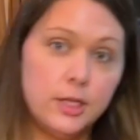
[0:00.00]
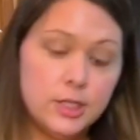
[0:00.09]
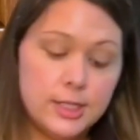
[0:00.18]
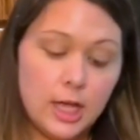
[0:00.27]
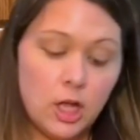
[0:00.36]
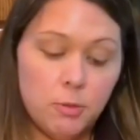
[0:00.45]

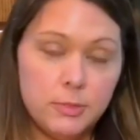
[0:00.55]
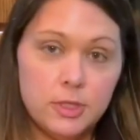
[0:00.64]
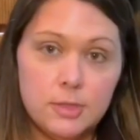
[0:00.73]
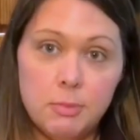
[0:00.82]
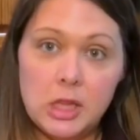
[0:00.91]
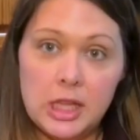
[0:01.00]
just
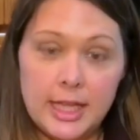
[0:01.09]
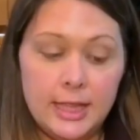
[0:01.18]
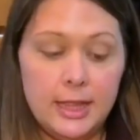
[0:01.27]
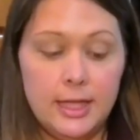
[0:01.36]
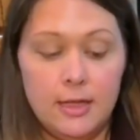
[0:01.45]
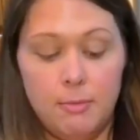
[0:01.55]
helps
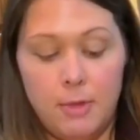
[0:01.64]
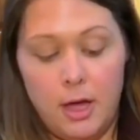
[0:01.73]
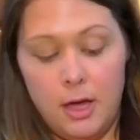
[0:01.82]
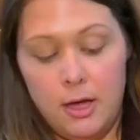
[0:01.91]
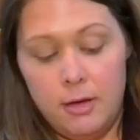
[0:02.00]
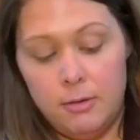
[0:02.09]
blend them
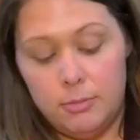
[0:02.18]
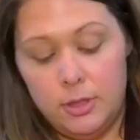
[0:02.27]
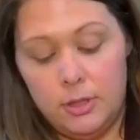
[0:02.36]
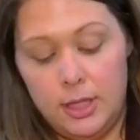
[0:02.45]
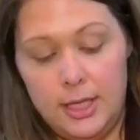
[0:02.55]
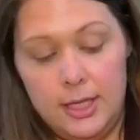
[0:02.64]
up
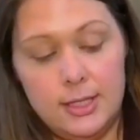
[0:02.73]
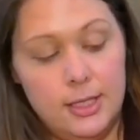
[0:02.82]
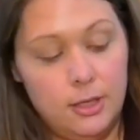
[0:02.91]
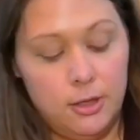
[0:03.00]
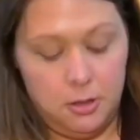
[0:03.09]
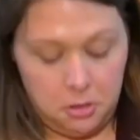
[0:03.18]

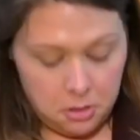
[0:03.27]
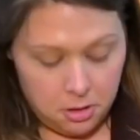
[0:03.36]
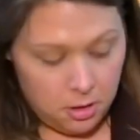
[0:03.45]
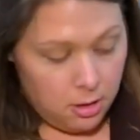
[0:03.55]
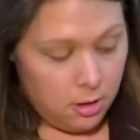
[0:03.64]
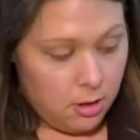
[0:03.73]
easier,
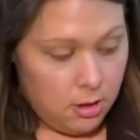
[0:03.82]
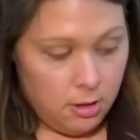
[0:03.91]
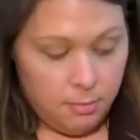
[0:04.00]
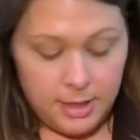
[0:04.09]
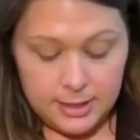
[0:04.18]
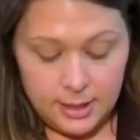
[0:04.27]

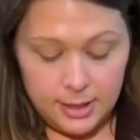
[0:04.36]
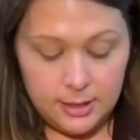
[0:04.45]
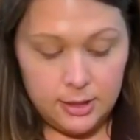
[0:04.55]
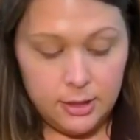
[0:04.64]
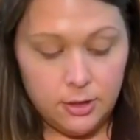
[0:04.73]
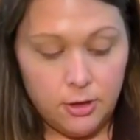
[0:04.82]
makes it
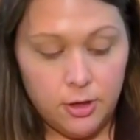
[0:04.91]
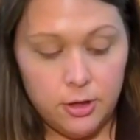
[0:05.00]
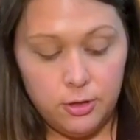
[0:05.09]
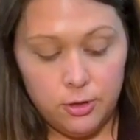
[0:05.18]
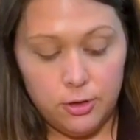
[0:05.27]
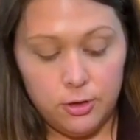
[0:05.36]
easier
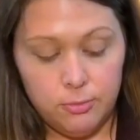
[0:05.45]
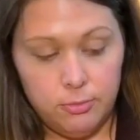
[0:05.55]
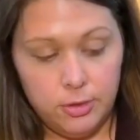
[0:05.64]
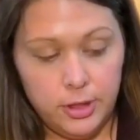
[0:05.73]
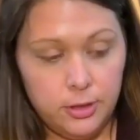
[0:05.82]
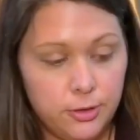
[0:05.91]
on your
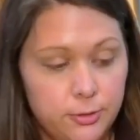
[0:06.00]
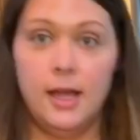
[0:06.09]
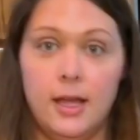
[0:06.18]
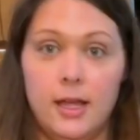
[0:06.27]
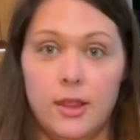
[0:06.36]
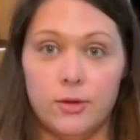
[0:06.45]
blender.
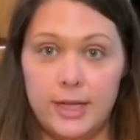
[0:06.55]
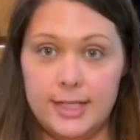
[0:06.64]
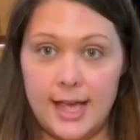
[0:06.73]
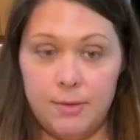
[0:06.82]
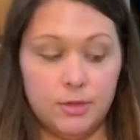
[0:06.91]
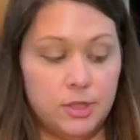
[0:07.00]
3
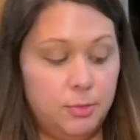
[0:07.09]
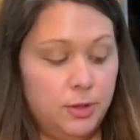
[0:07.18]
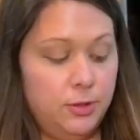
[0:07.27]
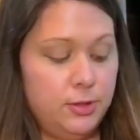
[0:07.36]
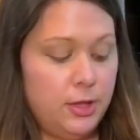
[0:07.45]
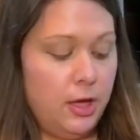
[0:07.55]

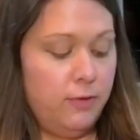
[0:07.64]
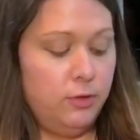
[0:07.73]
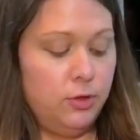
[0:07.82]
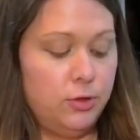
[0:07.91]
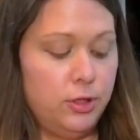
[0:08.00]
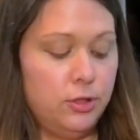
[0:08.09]
tablespoons of
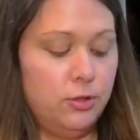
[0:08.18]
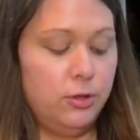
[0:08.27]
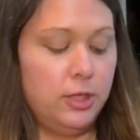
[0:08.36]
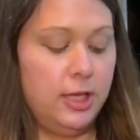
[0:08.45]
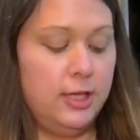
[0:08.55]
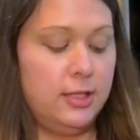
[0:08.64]
nutritional
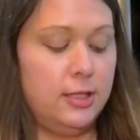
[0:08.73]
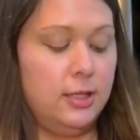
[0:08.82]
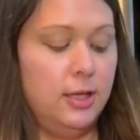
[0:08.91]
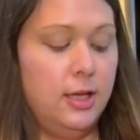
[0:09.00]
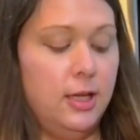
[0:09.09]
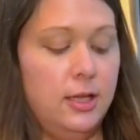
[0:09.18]
yeast.
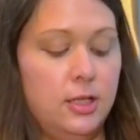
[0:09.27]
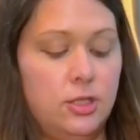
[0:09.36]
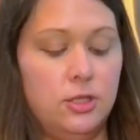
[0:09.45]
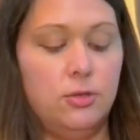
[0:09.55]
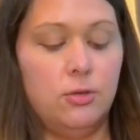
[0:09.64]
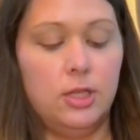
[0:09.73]
This
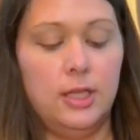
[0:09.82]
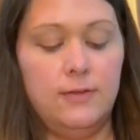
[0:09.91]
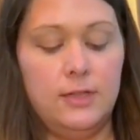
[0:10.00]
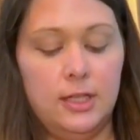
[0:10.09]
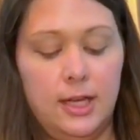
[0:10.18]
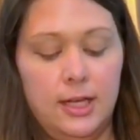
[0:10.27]
just sort of gives
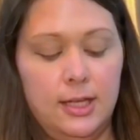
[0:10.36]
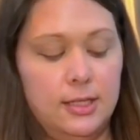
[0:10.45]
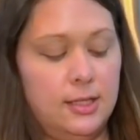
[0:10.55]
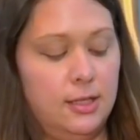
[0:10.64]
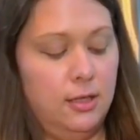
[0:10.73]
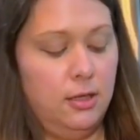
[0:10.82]
it like
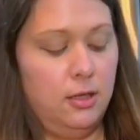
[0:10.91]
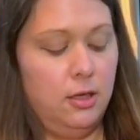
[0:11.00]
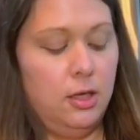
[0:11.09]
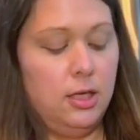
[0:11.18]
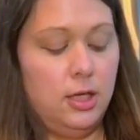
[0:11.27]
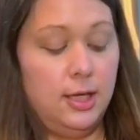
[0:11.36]
its
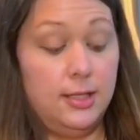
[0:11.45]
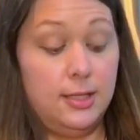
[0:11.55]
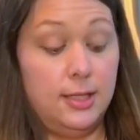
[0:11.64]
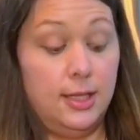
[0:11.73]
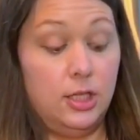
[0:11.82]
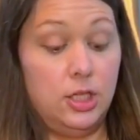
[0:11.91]

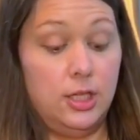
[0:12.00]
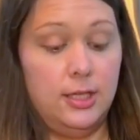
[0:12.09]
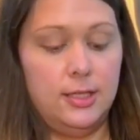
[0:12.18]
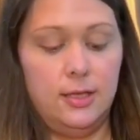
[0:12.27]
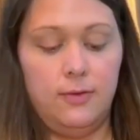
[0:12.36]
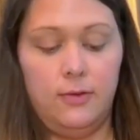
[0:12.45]
yeasty,
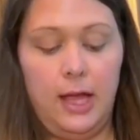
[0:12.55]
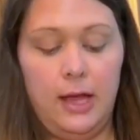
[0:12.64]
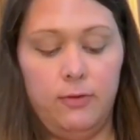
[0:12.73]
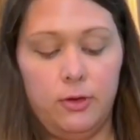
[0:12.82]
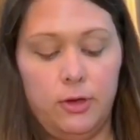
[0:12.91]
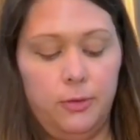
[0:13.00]
cheesy
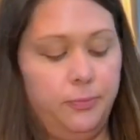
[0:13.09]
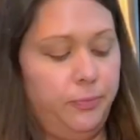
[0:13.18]
flavor.